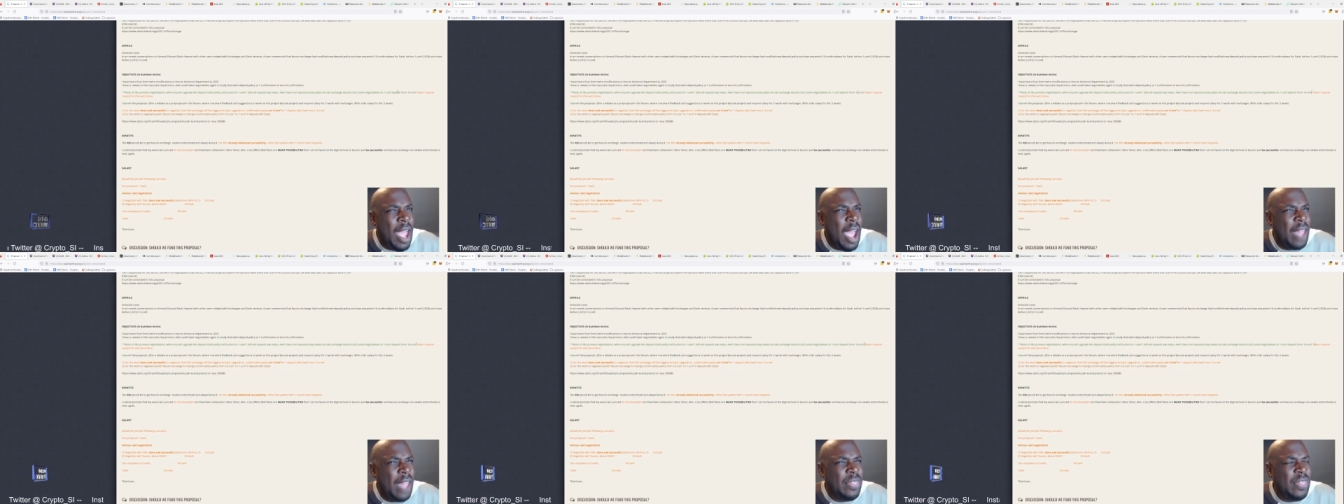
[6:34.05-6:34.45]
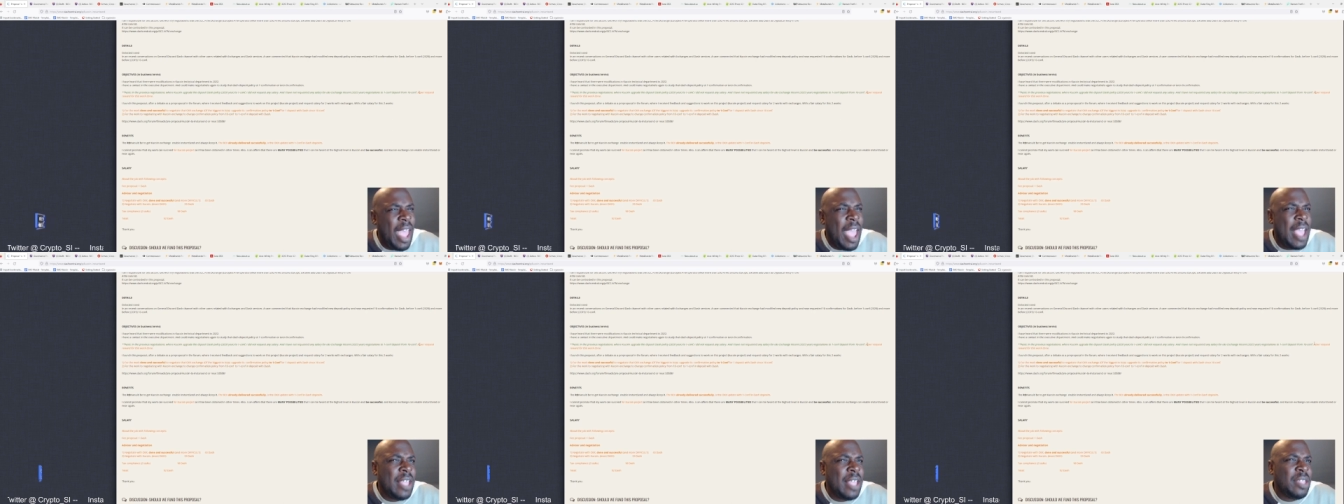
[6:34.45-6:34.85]
and
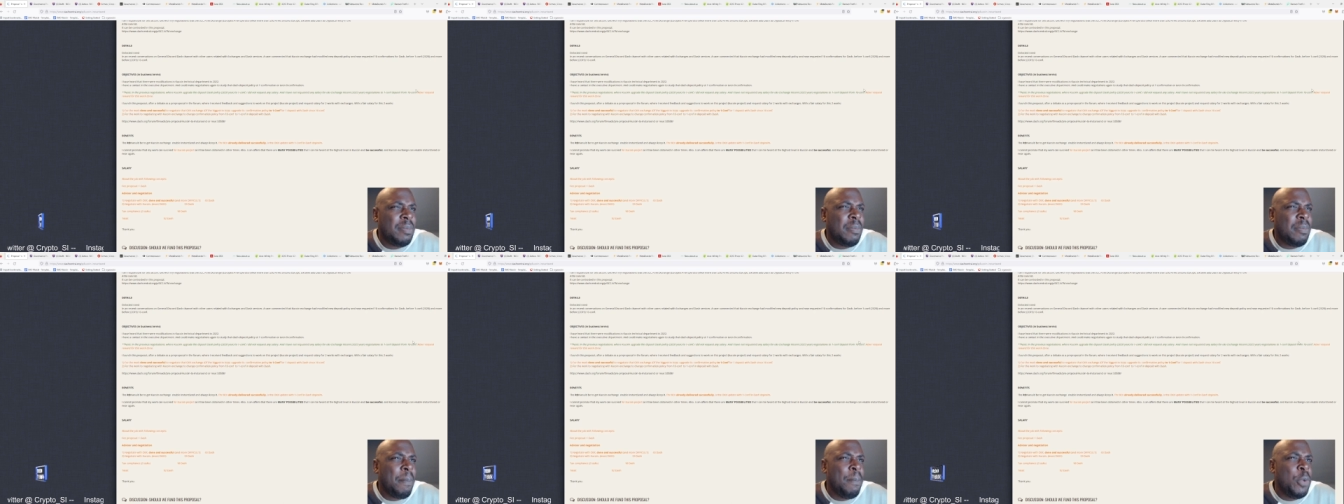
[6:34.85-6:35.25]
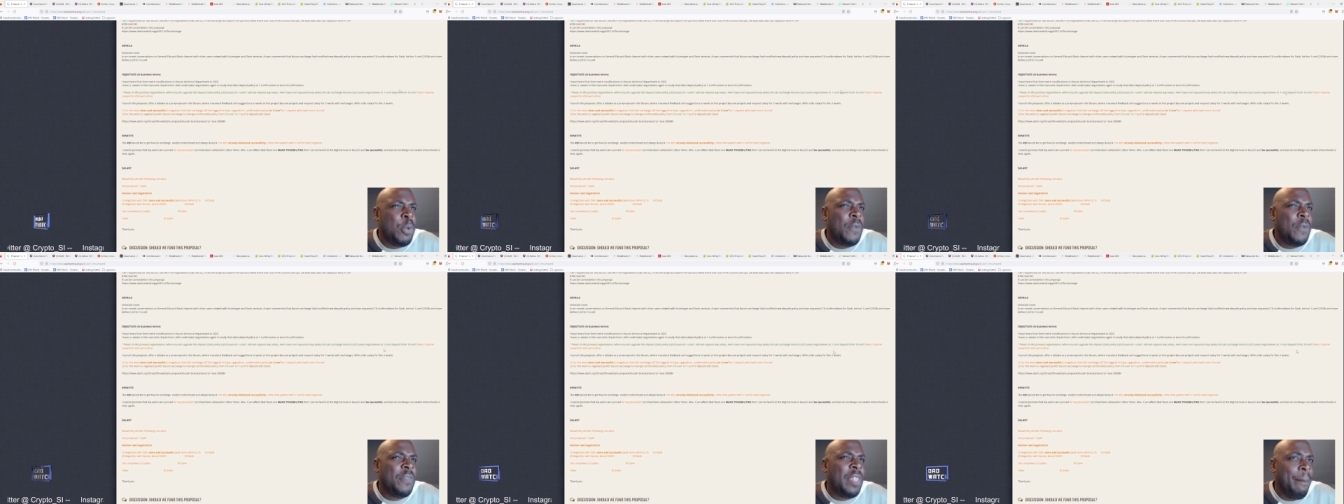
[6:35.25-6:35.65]
they
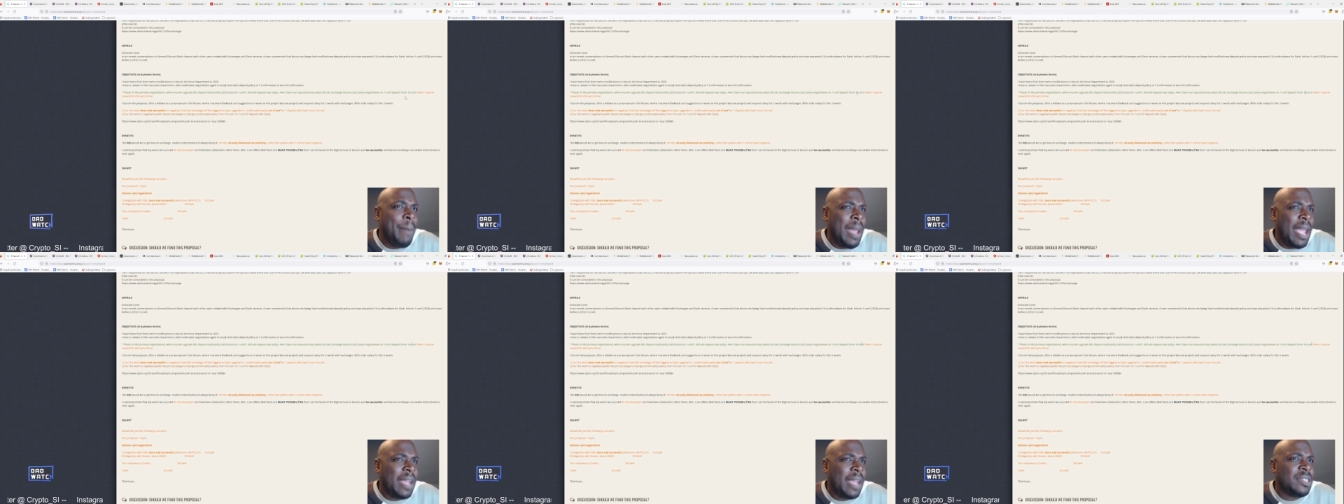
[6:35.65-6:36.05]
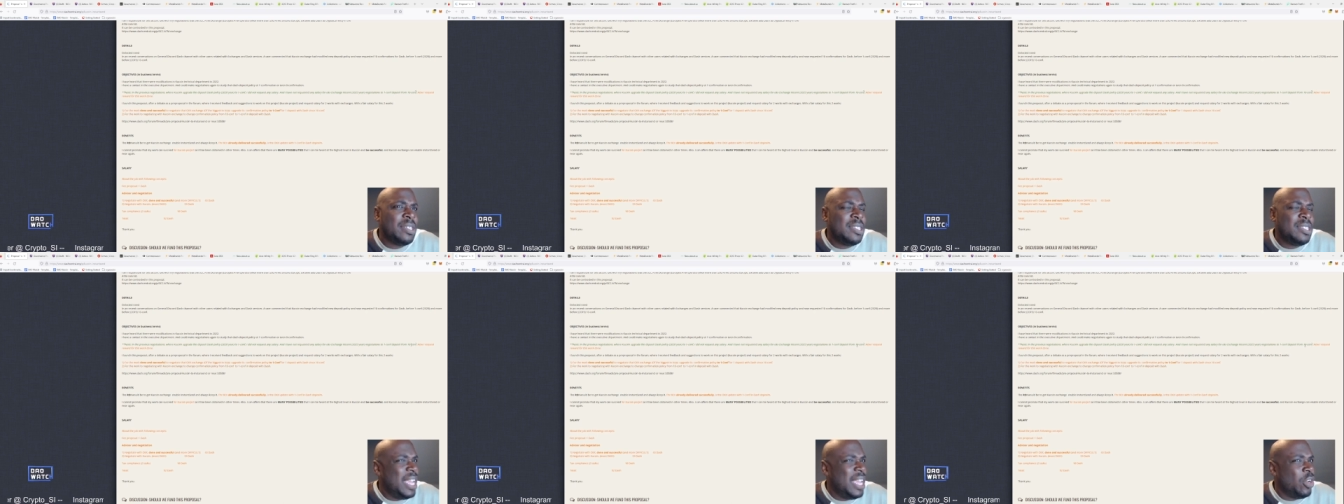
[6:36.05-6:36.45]
moved it back to
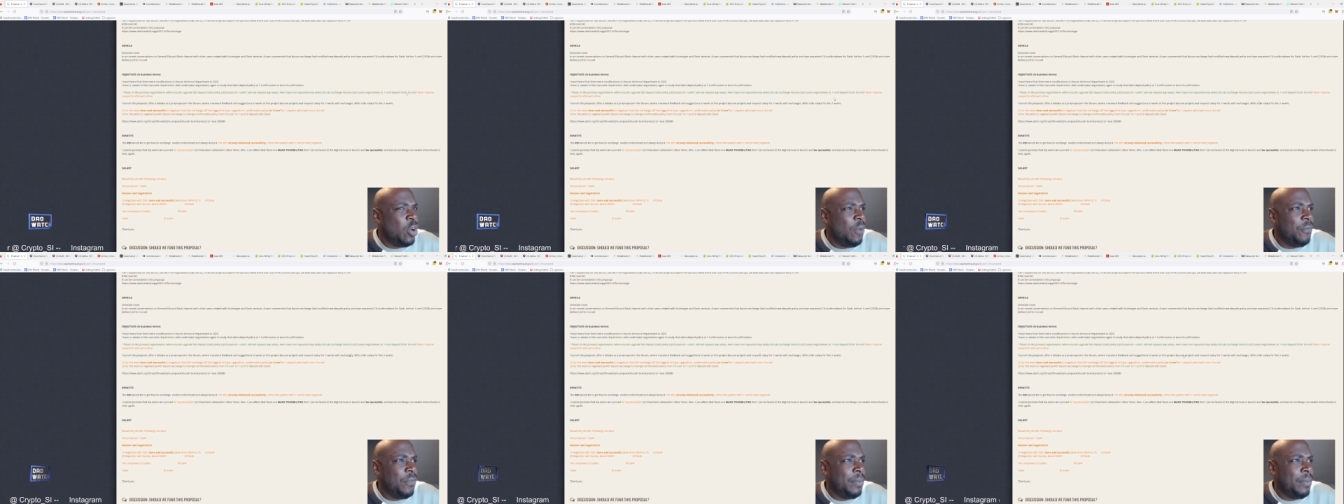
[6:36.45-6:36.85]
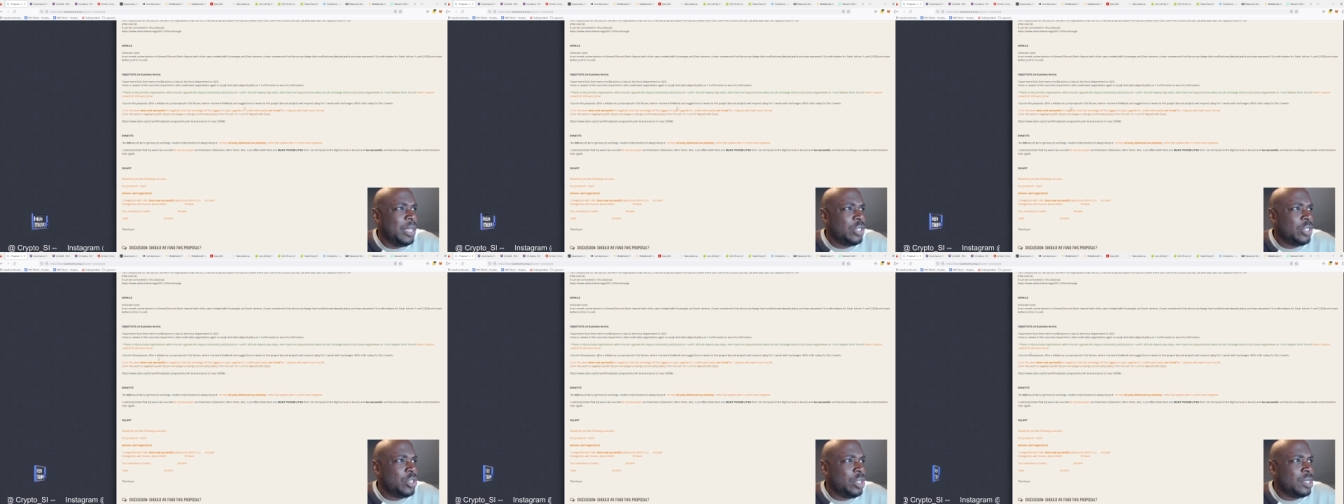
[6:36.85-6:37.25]
ten
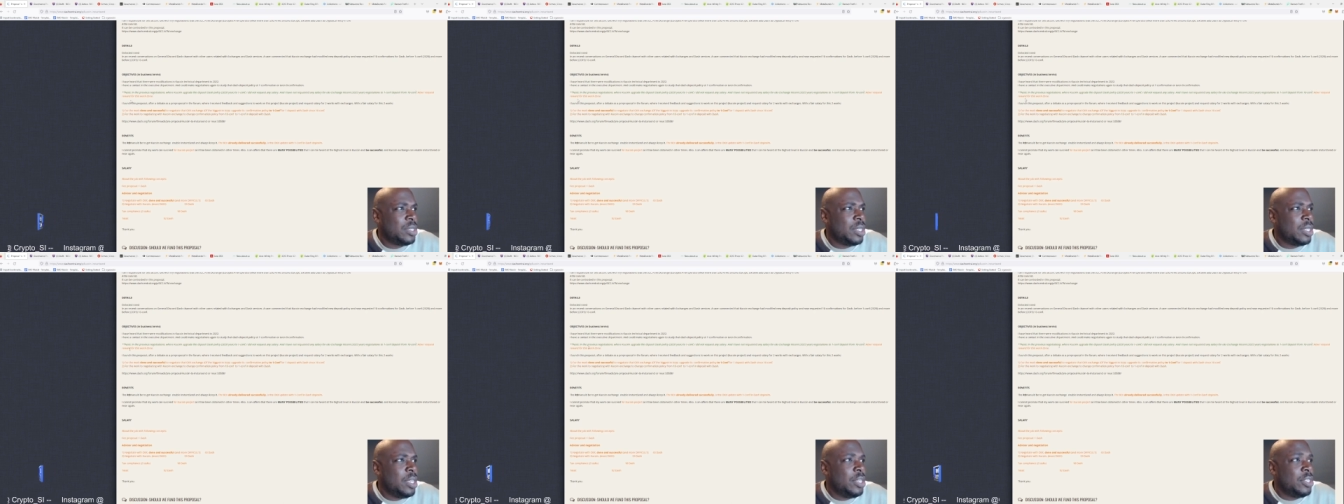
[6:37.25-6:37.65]
confirmations.